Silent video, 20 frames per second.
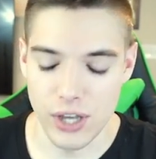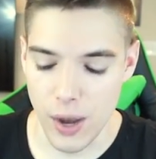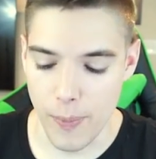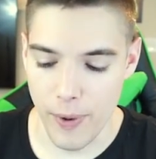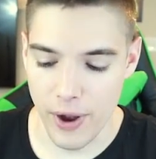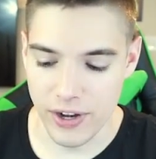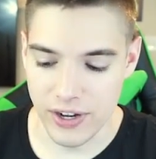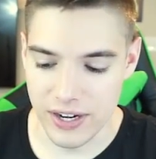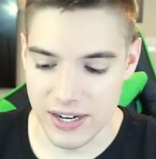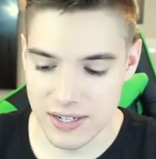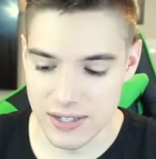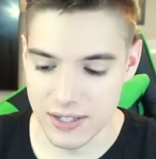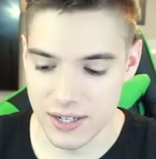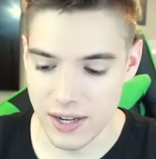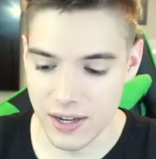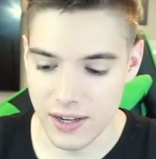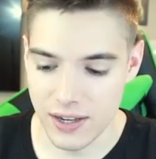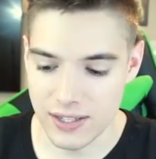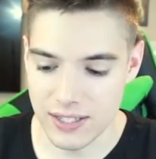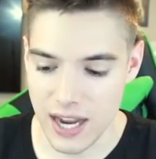you hop on your
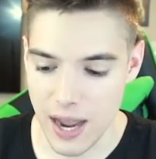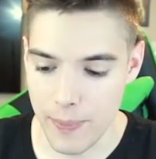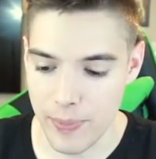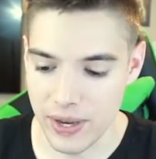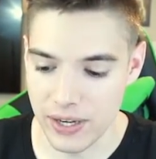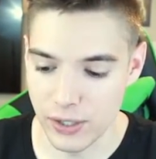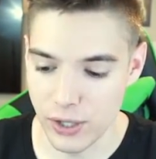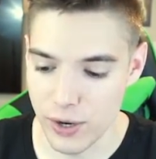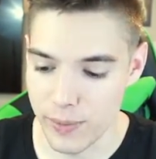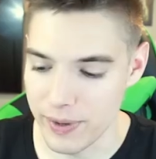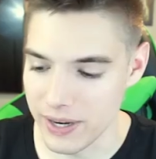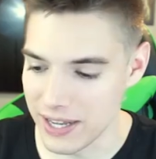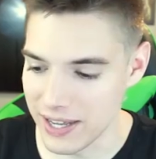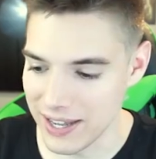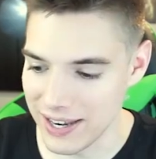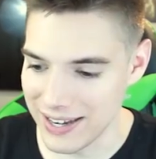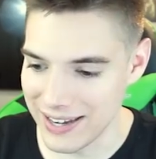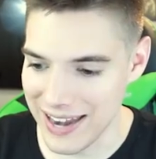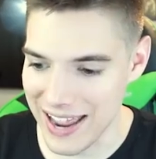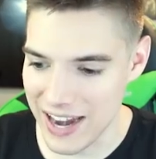Insta, type in a little bit of
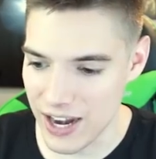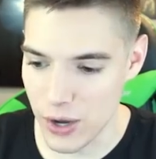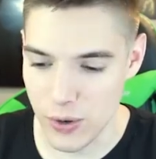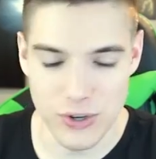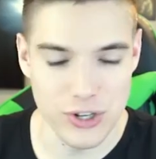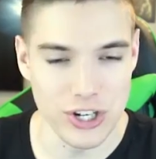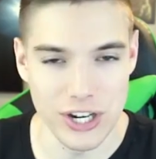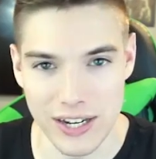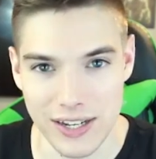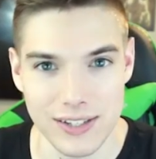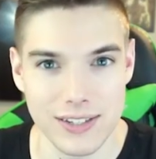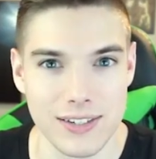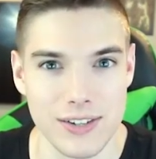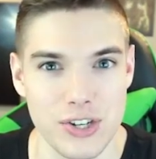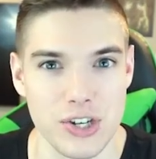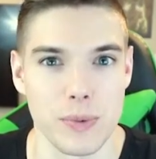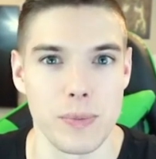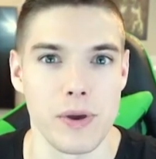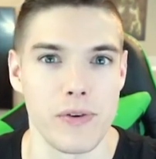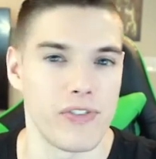Nanogenix, you
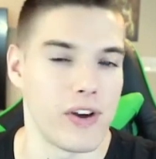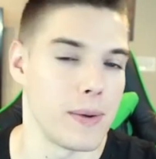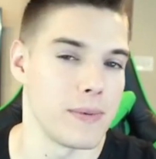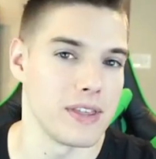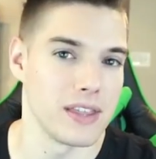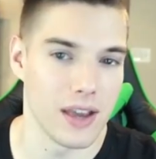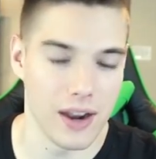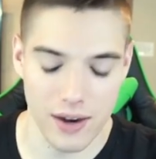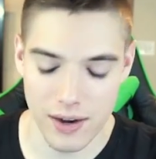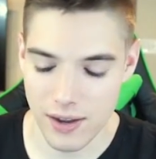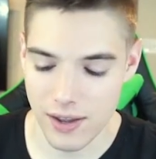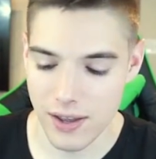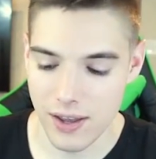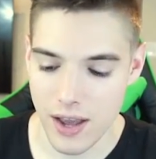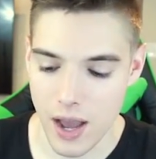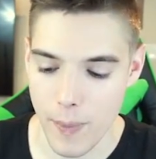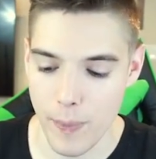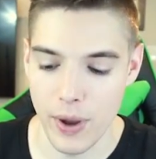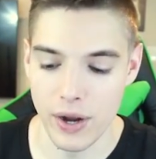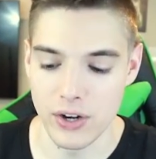should be able to find me there.
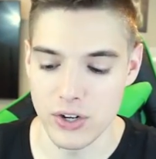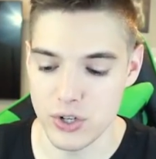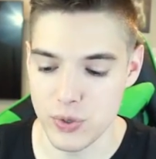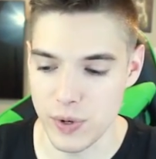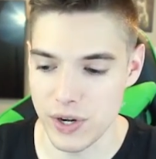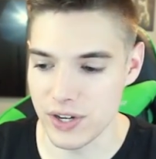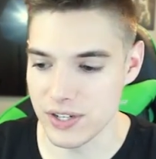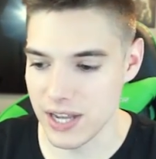Hop on your Twitter,